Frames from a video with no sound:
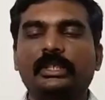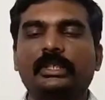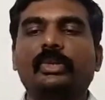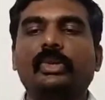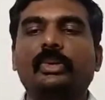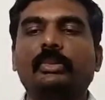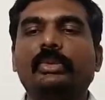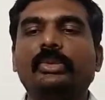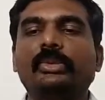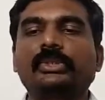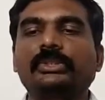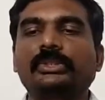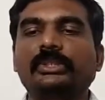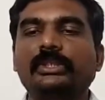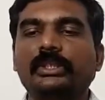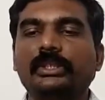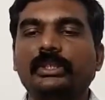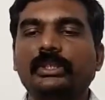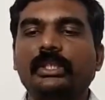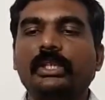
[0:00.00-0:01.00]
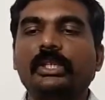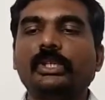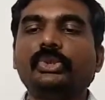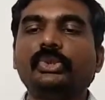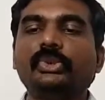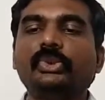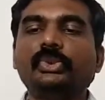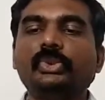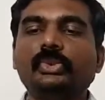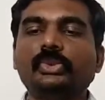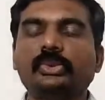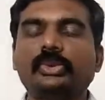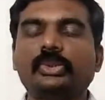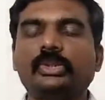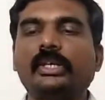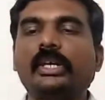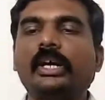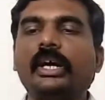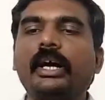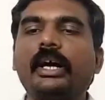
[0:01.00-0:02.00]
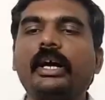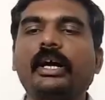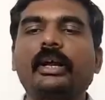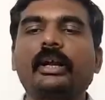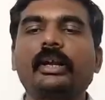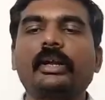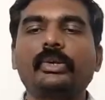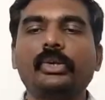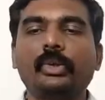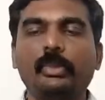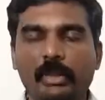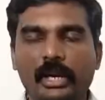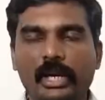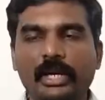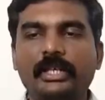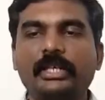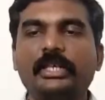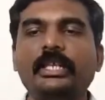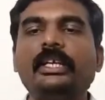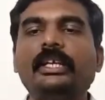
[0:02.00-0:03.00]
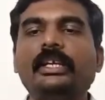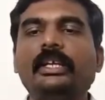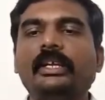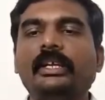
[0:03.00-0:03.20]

the robots into pneumatic,